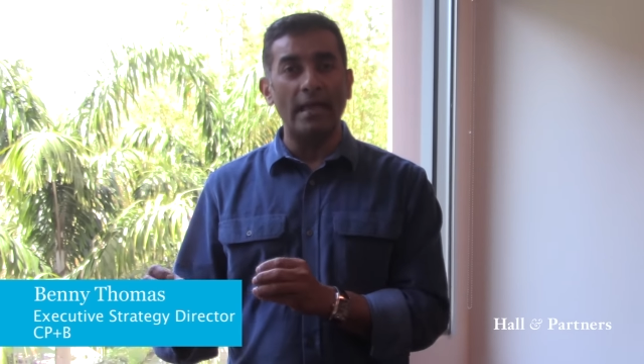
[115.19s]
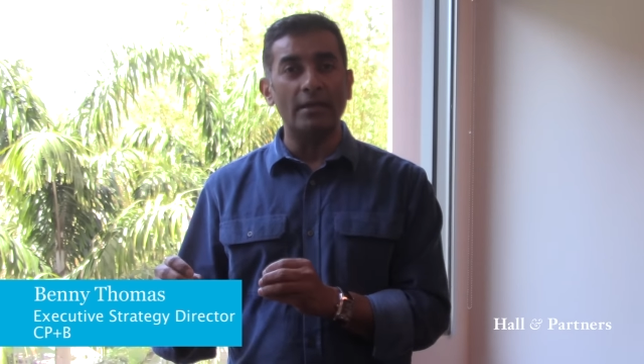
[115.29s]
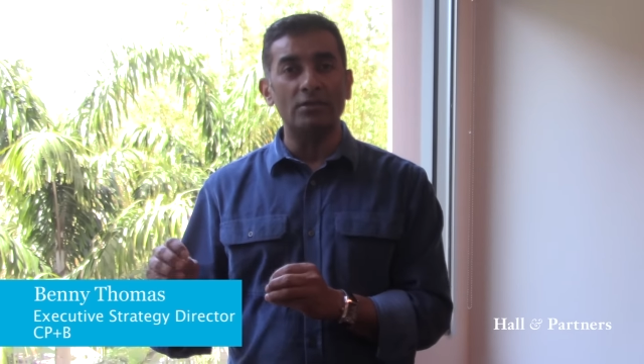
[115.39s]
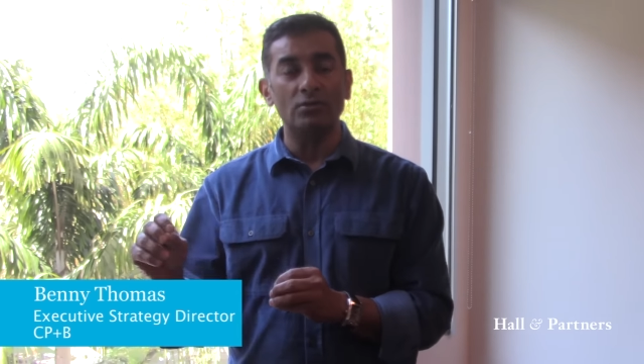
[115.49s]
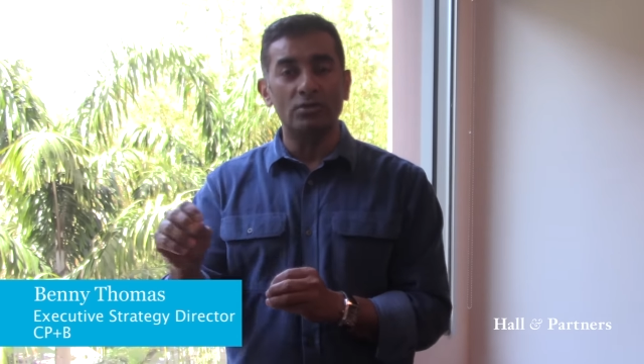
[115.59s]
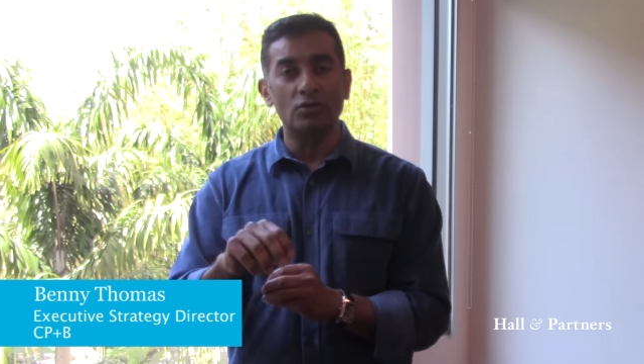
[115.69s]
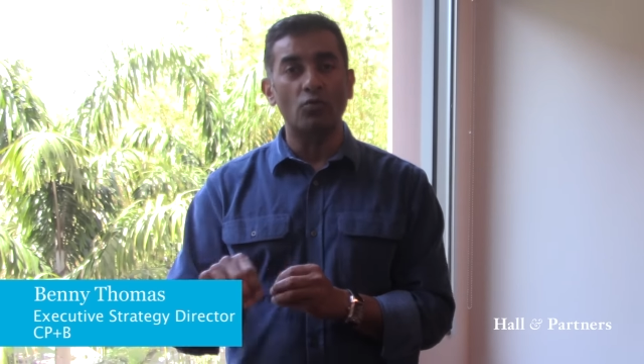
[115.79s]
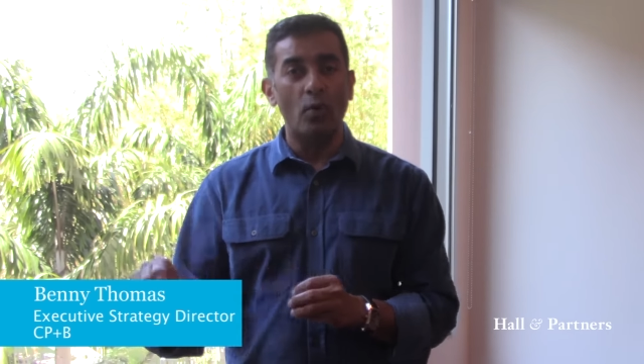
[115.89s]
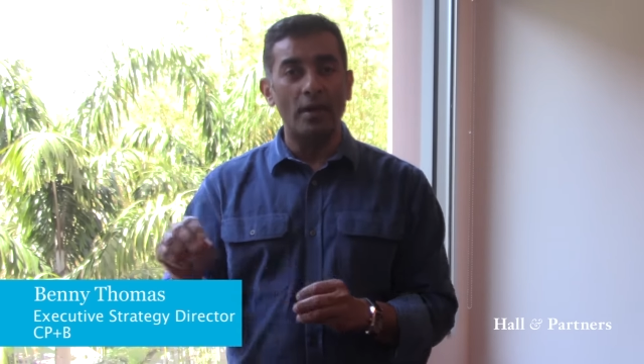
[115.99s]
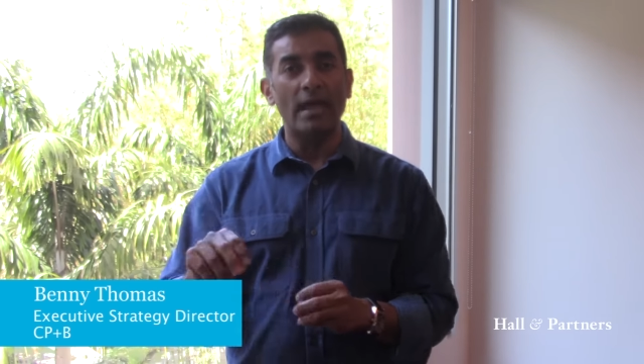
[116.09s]
that to just
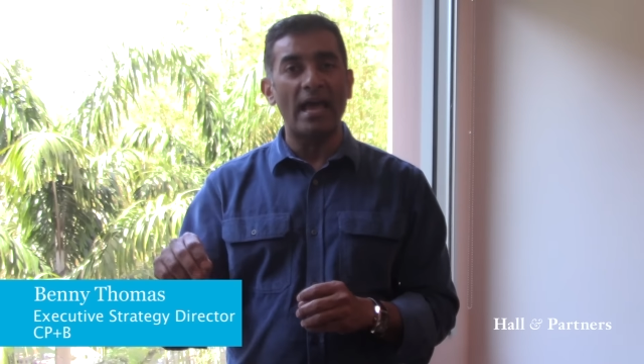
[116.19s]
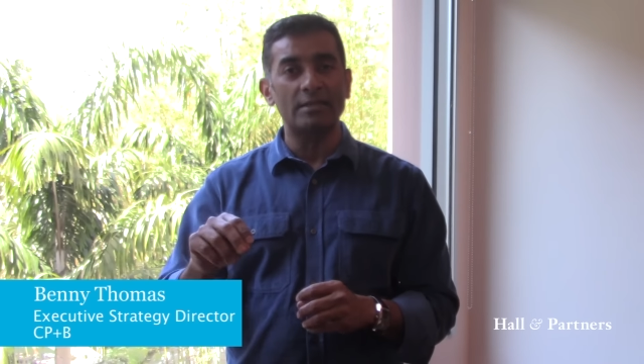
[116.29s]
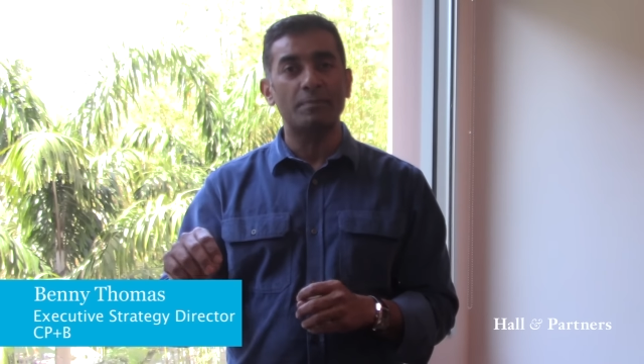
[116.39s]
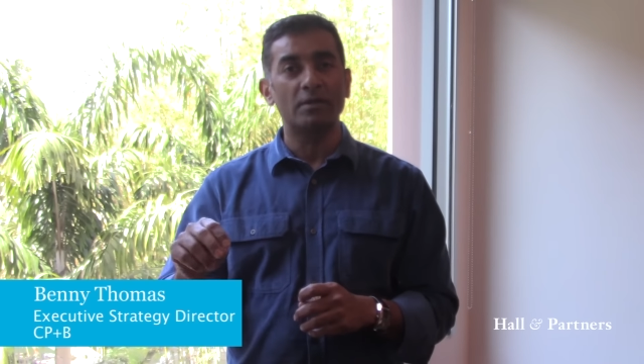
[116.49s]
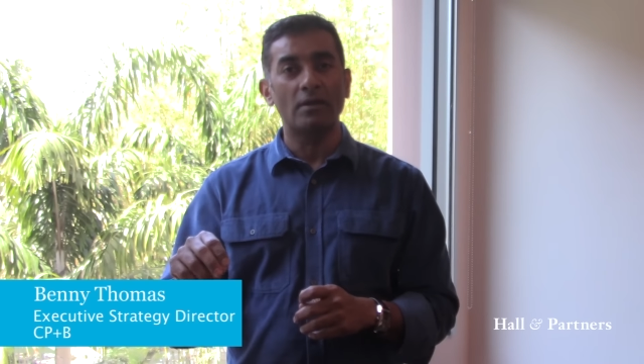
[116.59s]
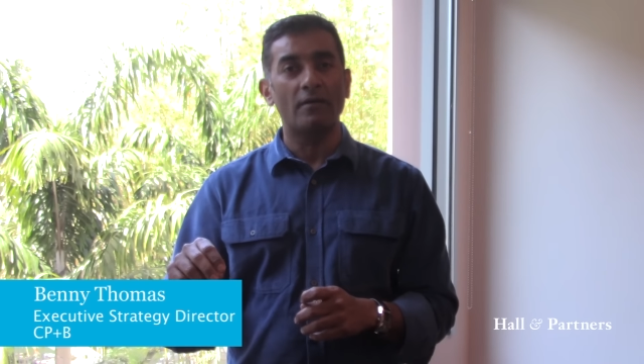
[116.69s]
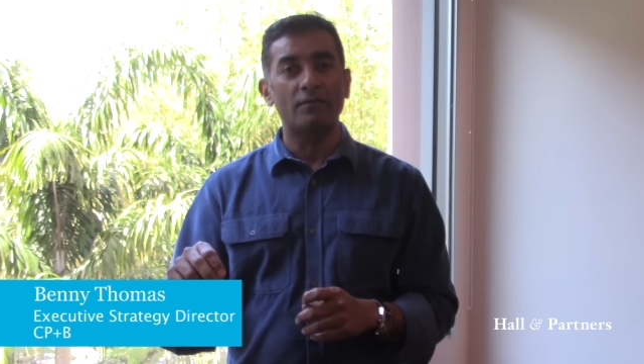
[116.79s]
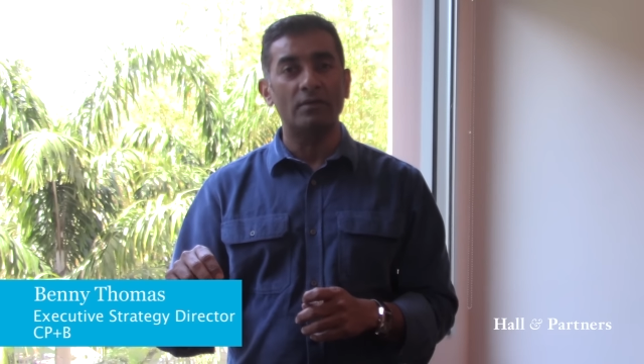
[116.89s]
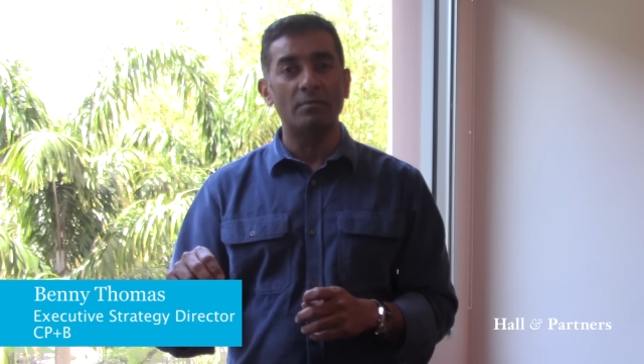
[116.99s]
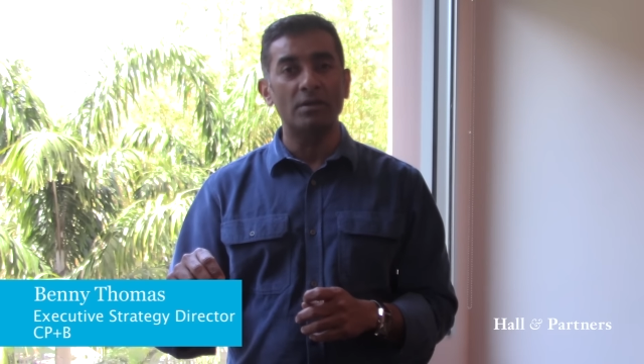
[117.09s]
one aspect
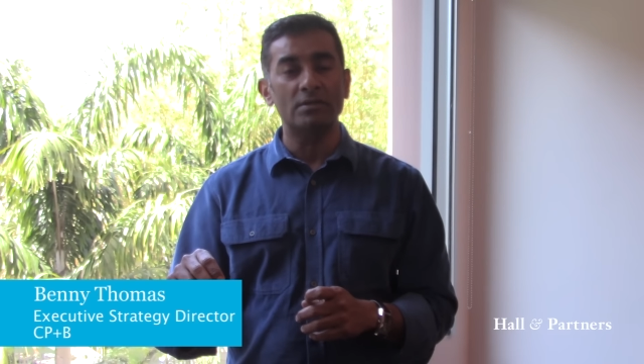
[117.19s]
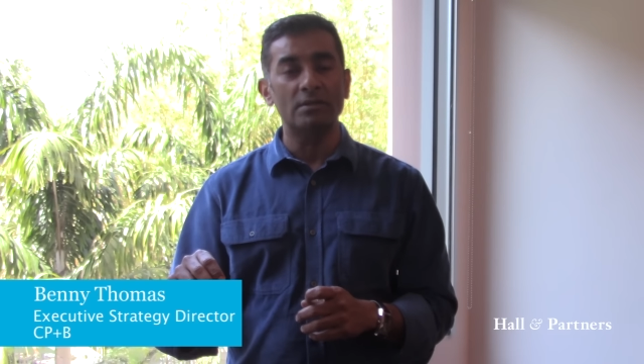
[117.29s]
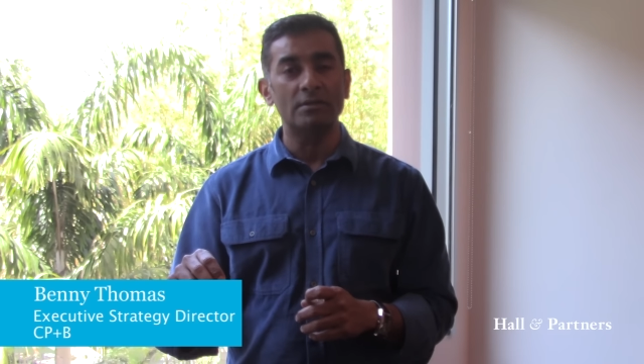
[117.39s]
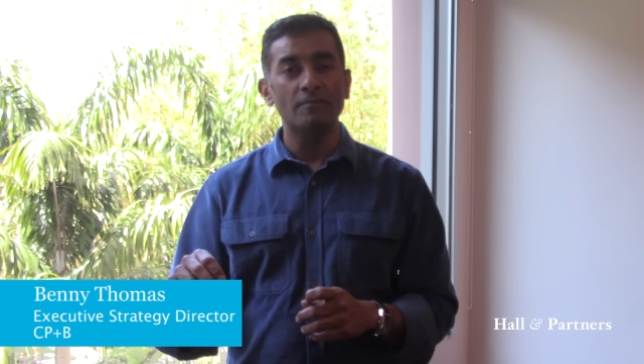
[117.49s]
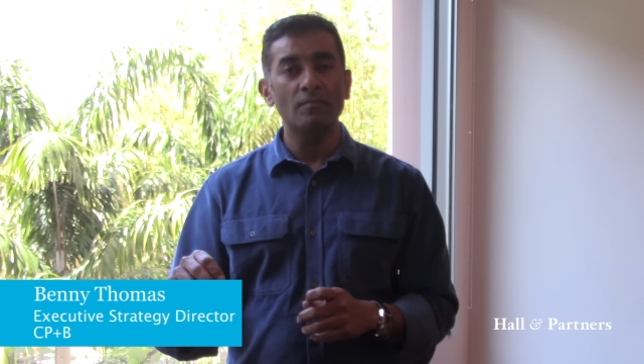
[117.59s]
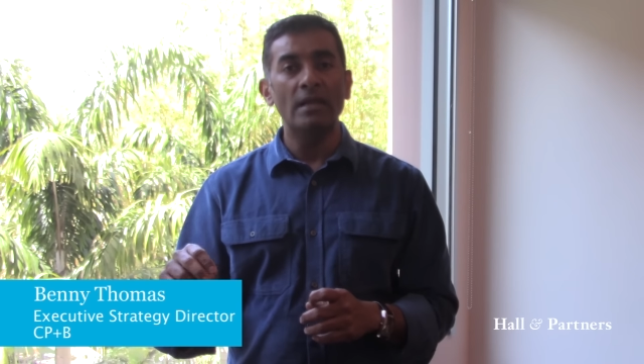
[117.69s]
of the business,